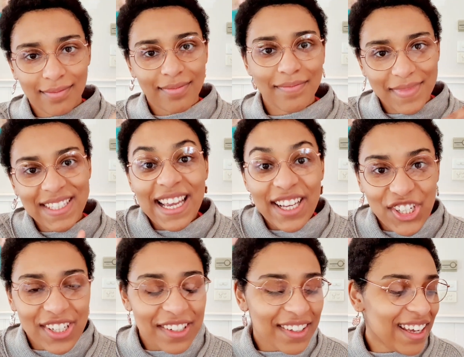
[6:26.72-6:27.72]

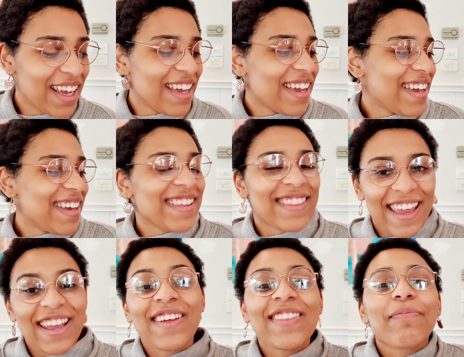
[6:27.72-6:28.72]
section.
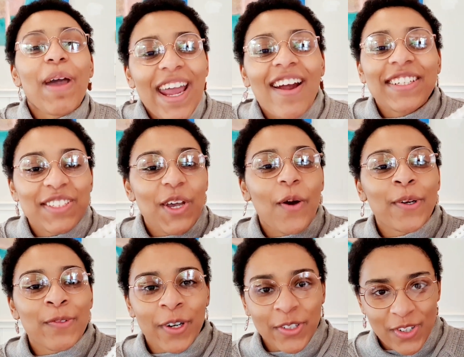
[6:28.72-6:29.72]
My characters go on a
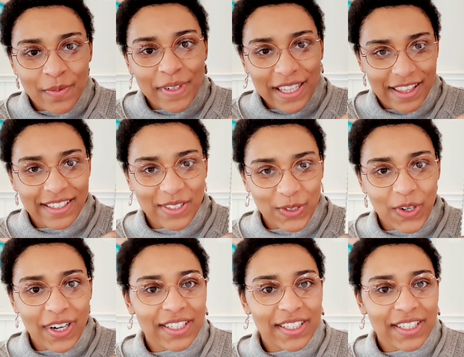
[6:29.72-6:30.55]
road trip in the story,